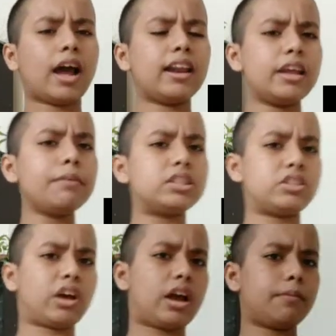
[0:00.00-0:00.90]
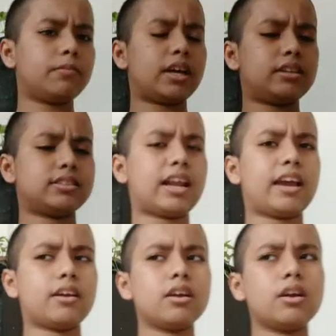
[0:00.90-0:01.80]
limit time that is
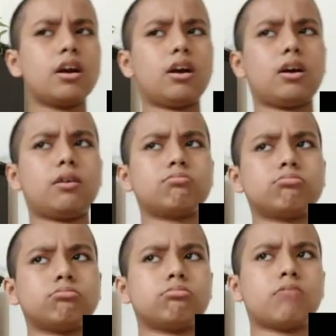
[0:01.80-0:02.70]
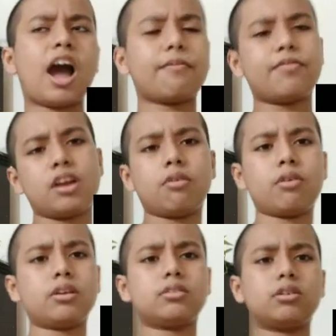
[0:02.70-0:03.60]
like half an
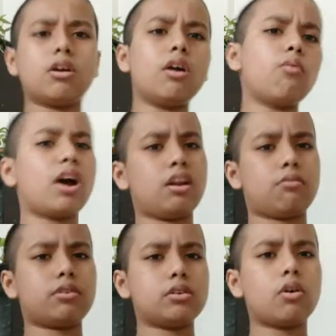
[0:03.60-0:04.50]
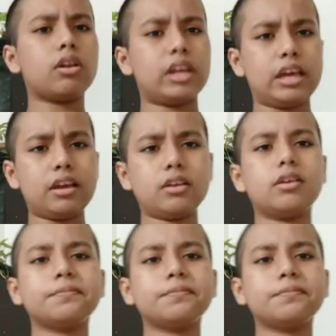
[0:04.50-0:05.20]
hour or 1 hour only.